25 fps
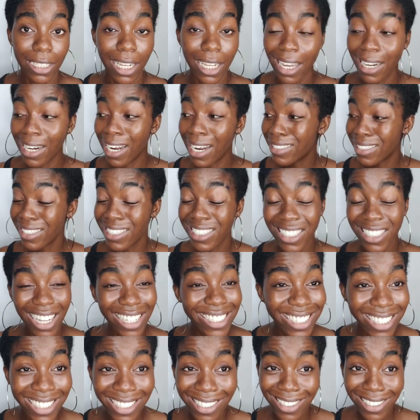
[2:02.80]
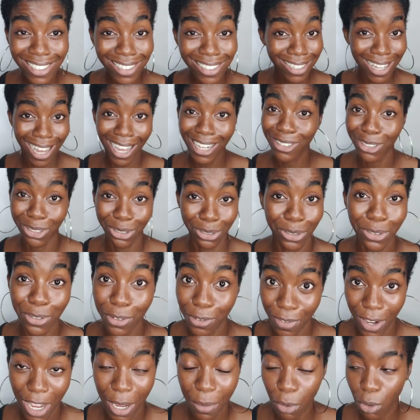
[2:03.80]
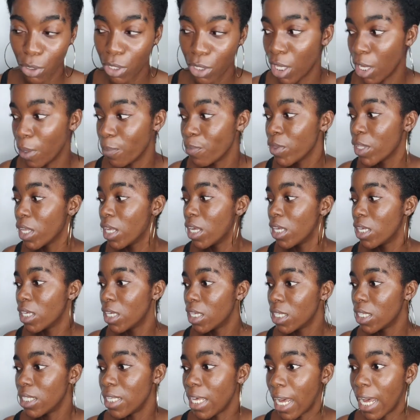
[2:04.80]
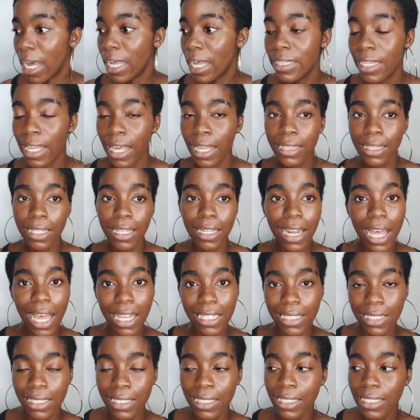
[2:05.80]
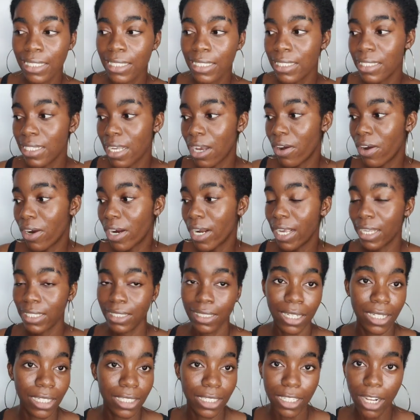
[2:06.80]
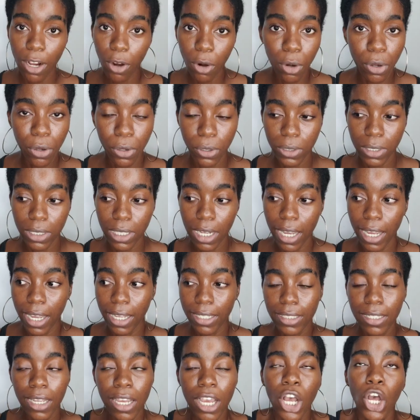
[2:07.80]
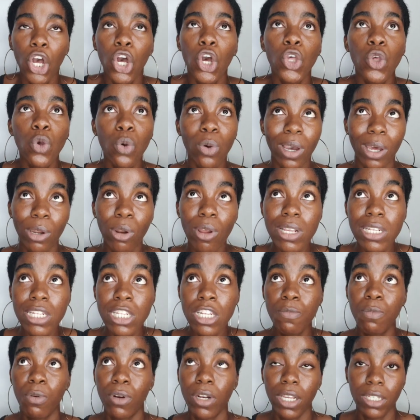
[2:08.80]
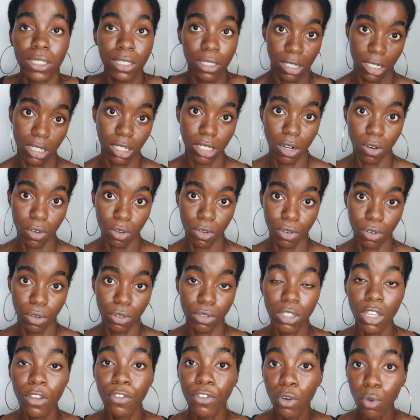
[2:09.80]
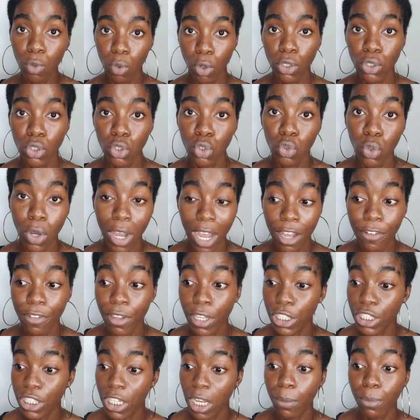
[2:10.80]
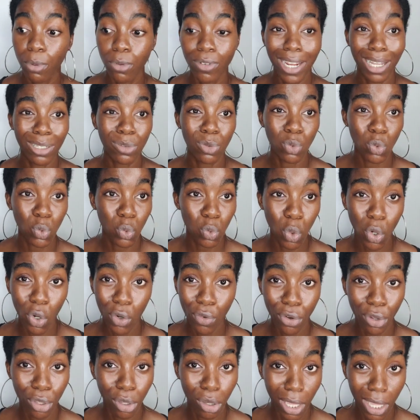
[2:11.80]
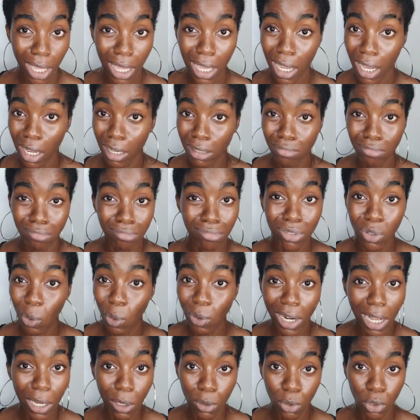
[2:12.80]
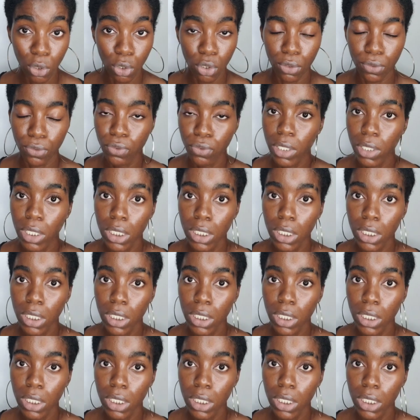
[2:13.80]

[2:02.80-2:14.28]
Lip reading: like an anti-shedding kind of sort of vibe, okay? Yeah, then the last thing is our essential oils, guys. You cannot sleep on essential oils. If you want to have a shampoo that would work for your hair and all that good stuff,